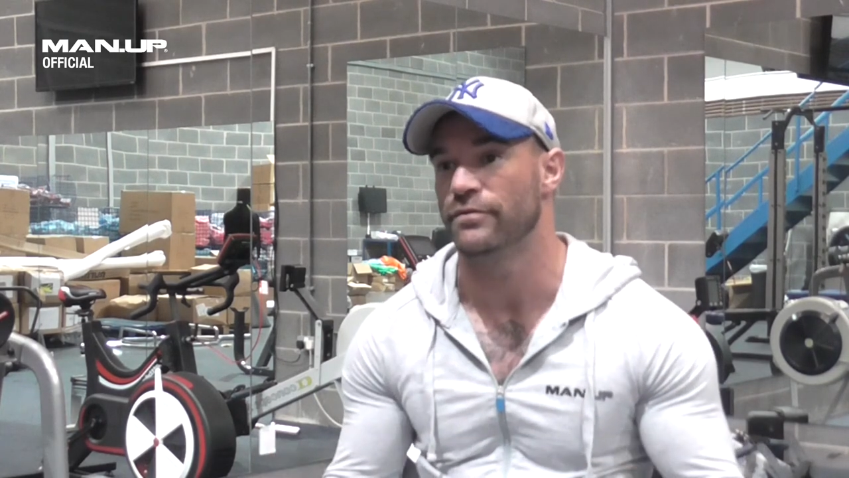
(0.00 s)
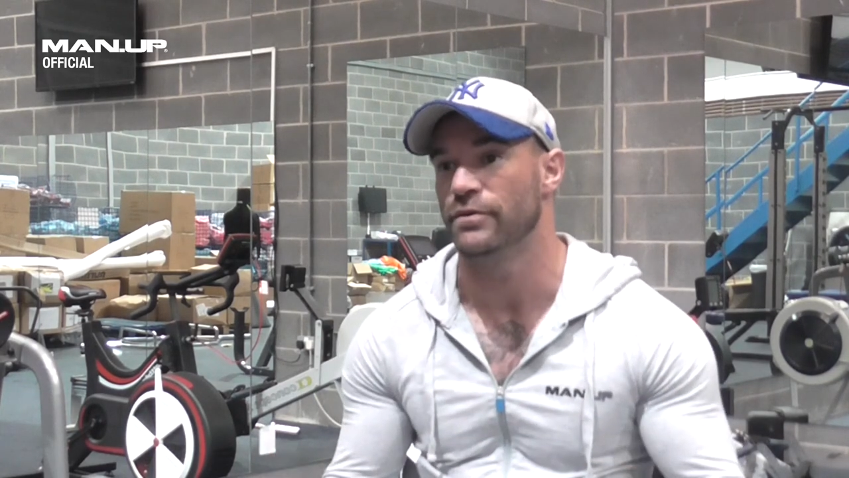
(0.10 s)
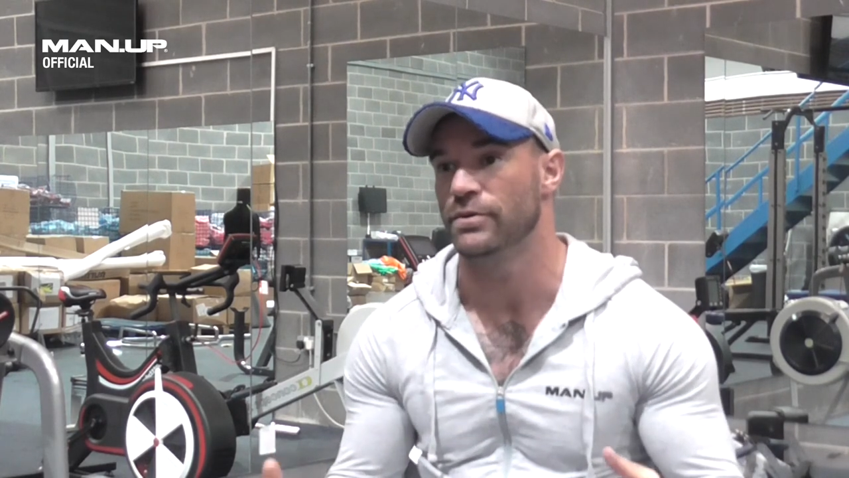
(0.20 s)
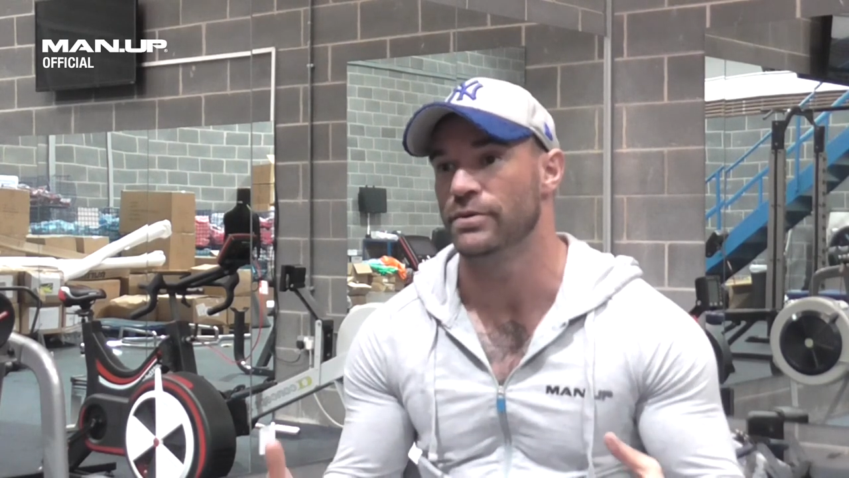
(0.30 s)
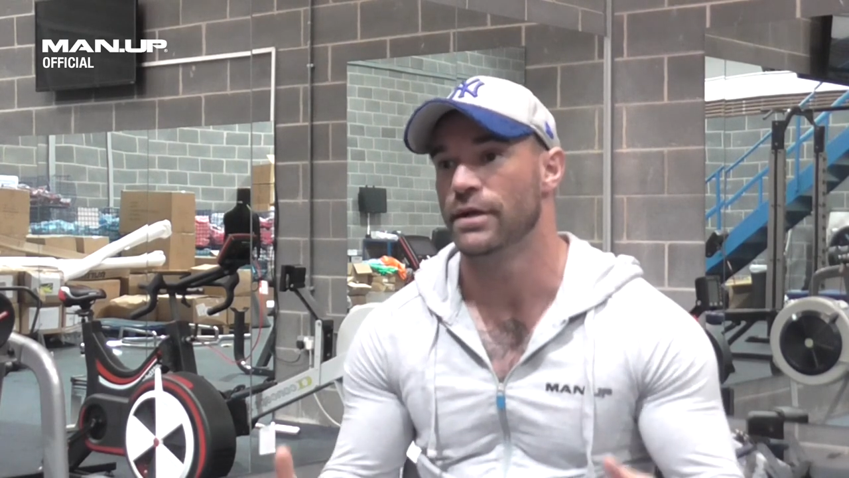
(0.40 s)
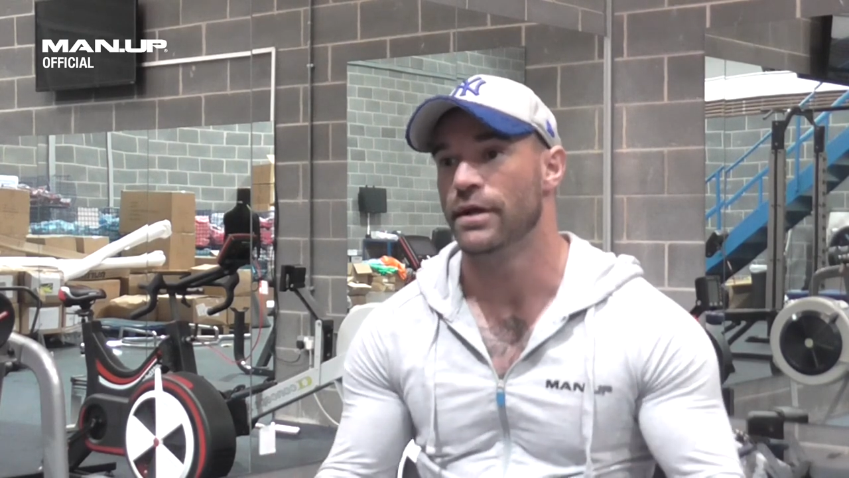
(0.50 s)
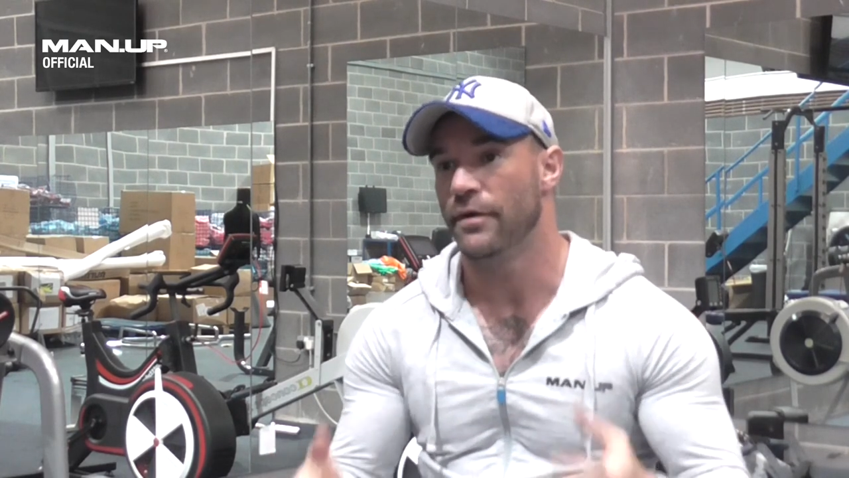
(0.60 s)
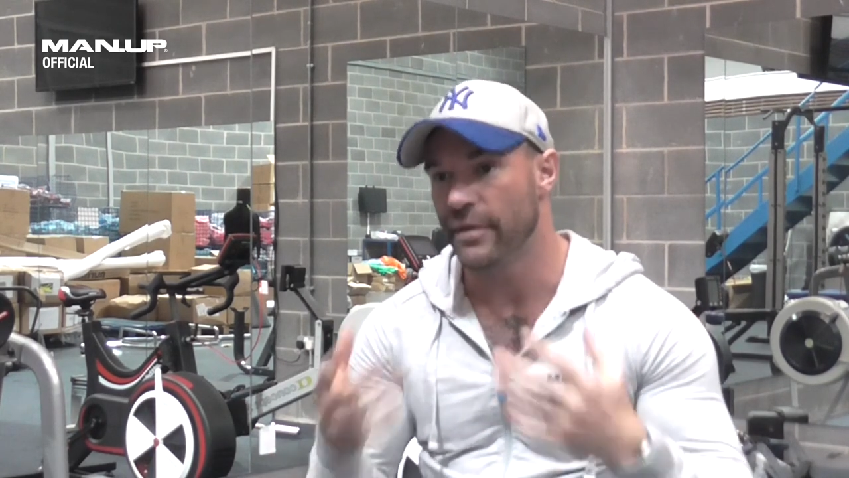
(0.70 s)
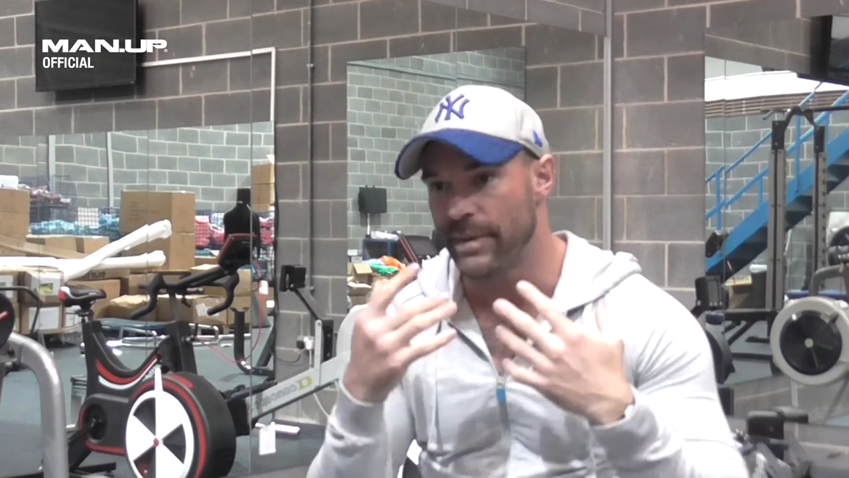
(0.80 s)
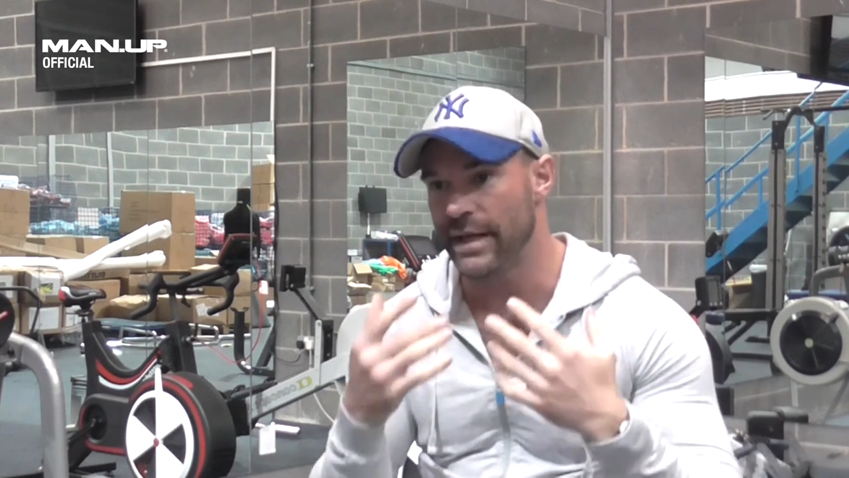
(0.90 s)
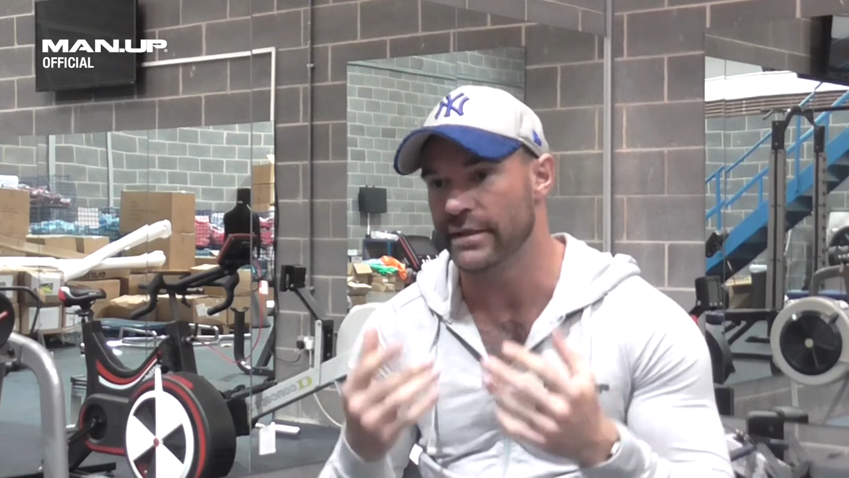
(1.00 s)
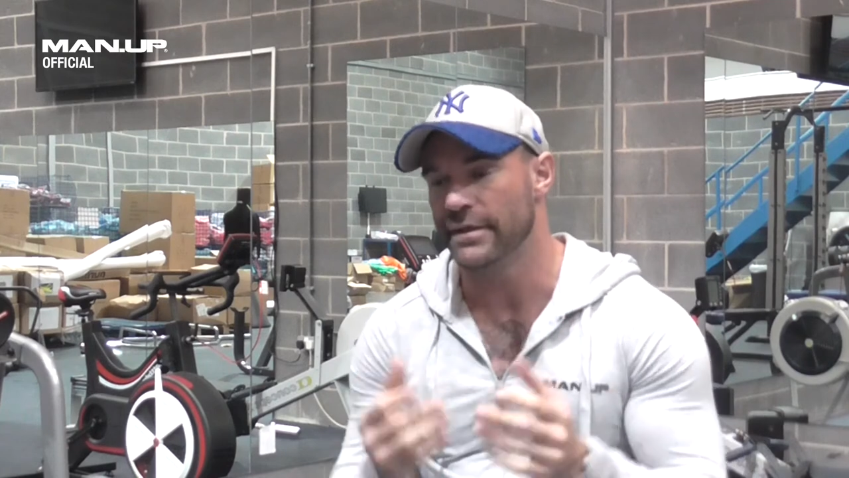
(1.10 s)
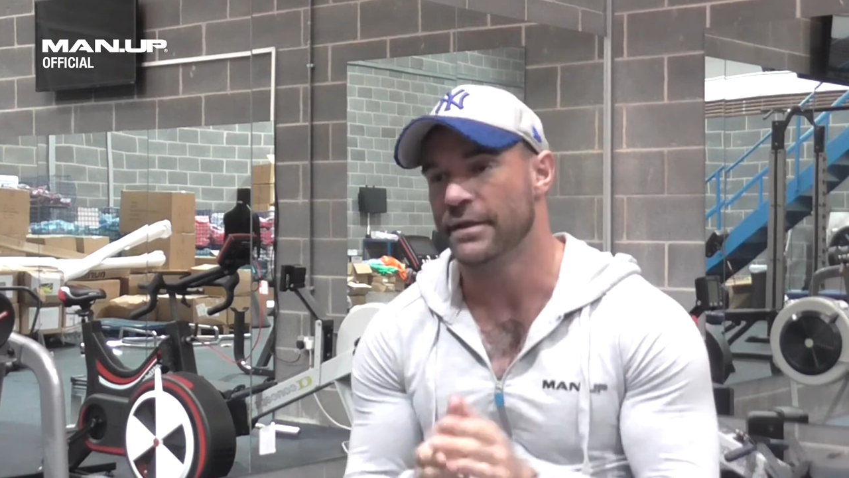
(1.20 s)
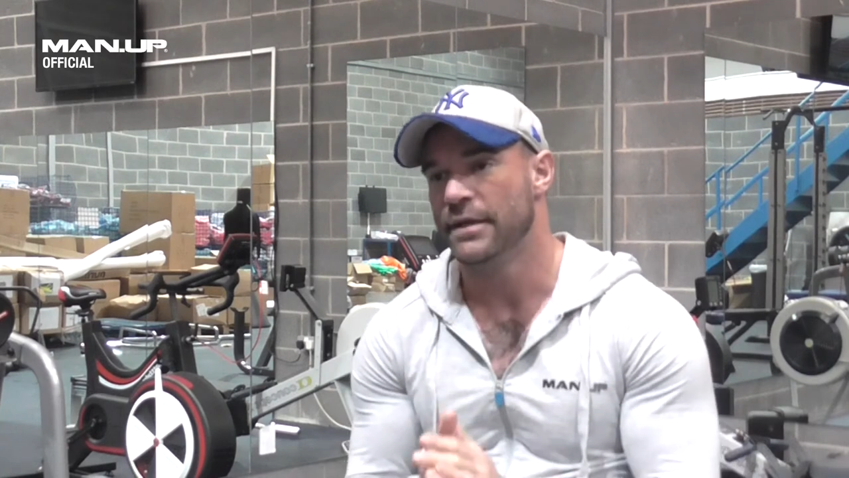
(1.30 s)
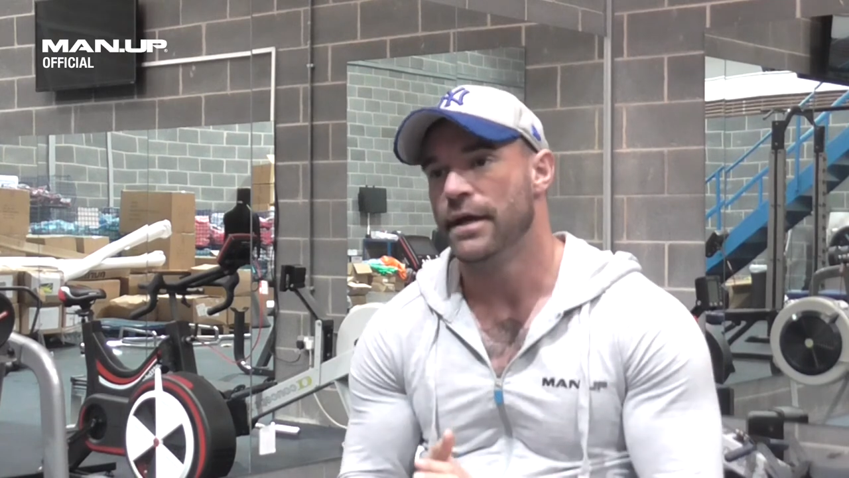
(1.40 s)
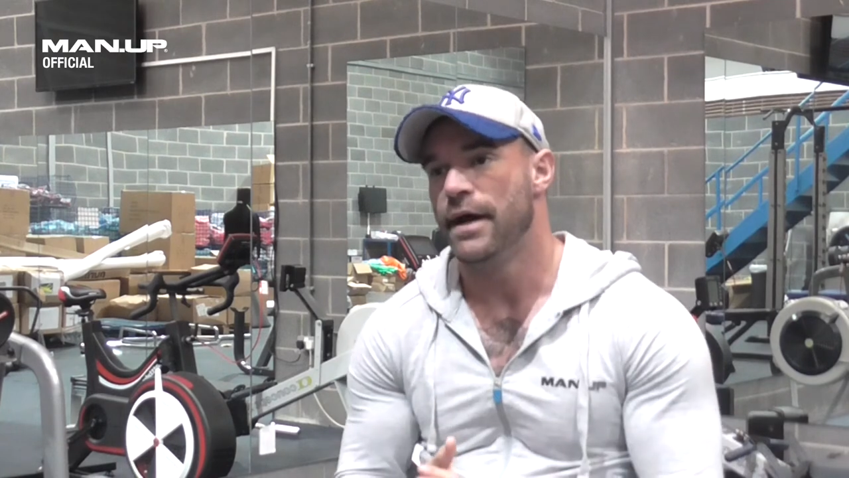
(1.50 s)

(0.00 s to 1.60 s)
food on the palate.